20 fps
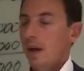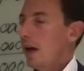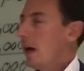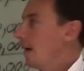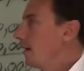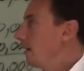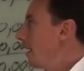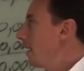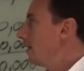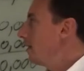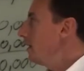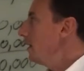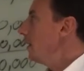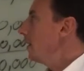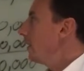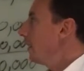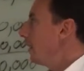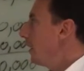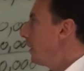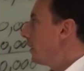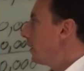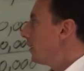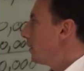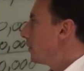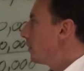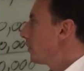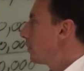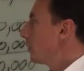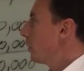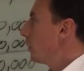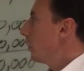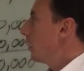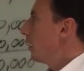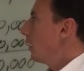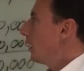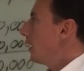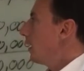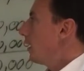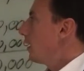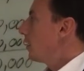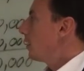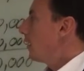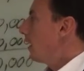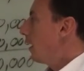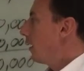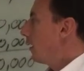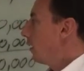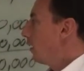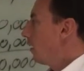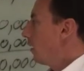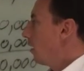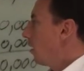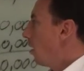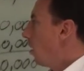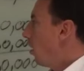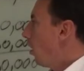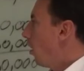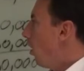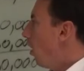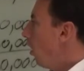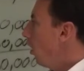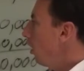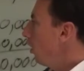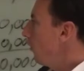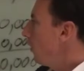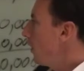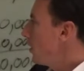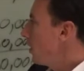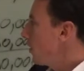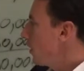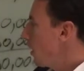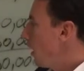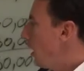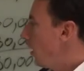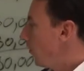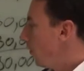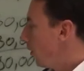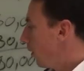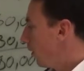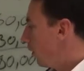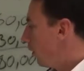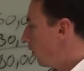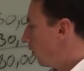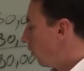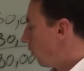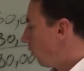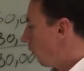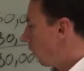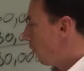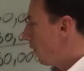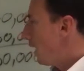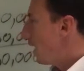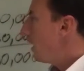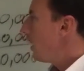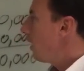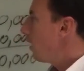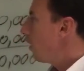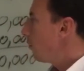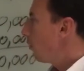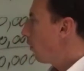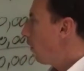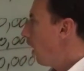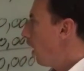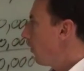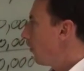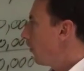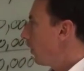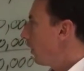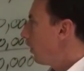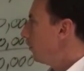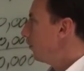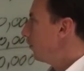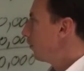And the idea is that all of this is covered, we're making a profit,